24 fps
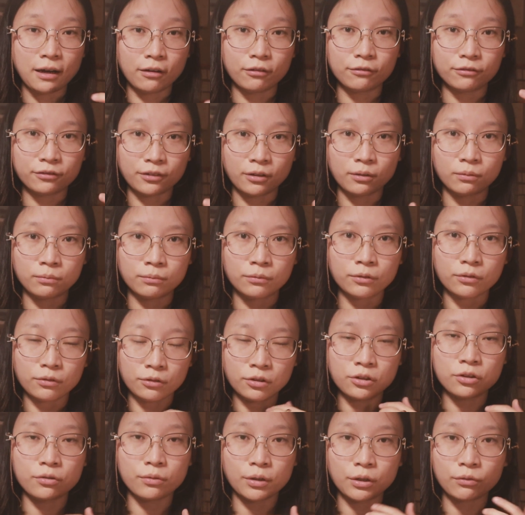out
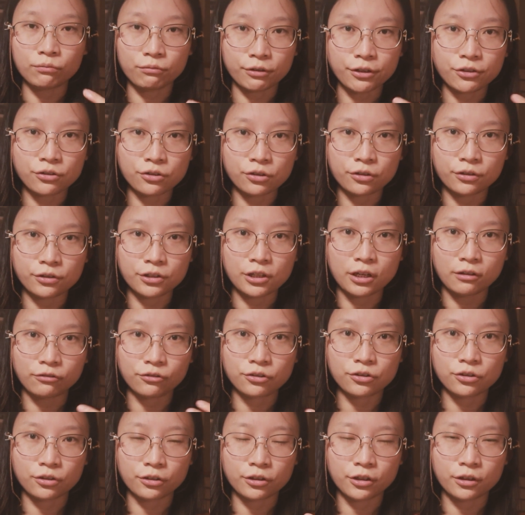from doing research on
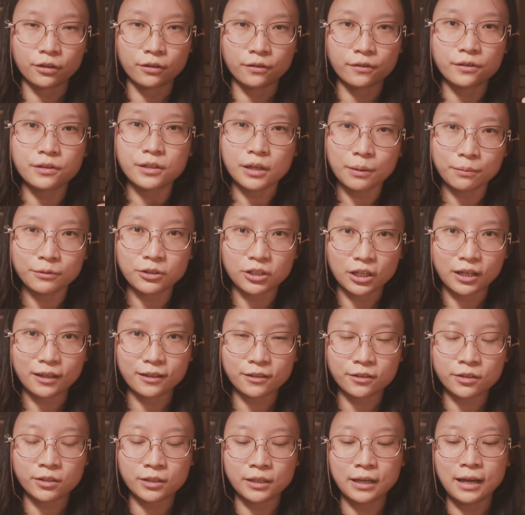certain
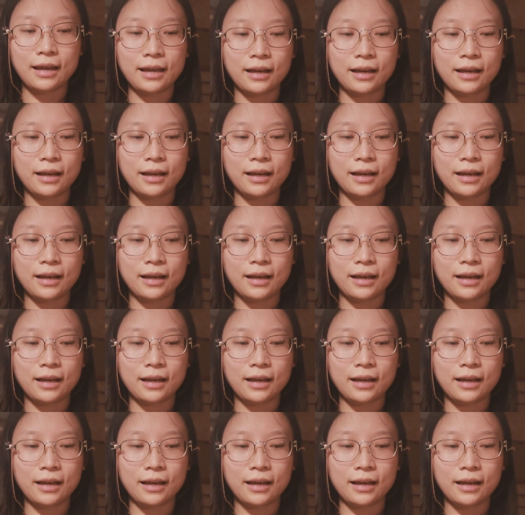subjects,